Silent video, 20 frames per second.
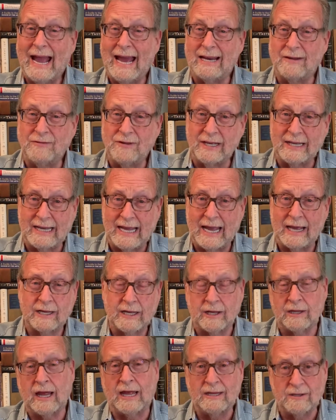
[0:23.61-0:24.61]
And if you
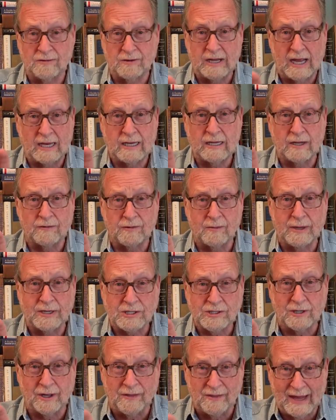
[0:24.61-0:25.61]
can't get any
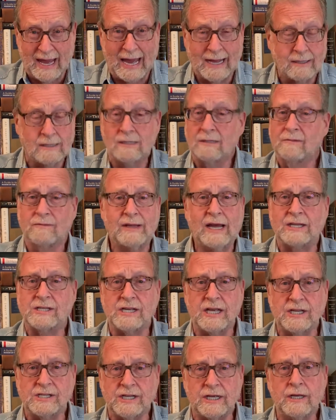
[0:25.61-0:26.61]
information on that,
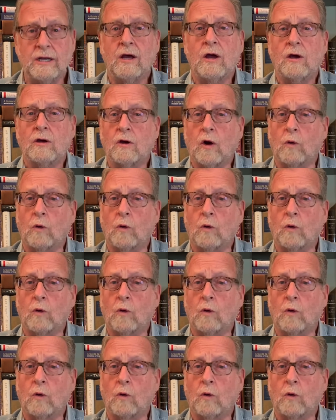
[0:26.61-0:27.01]
that's easy.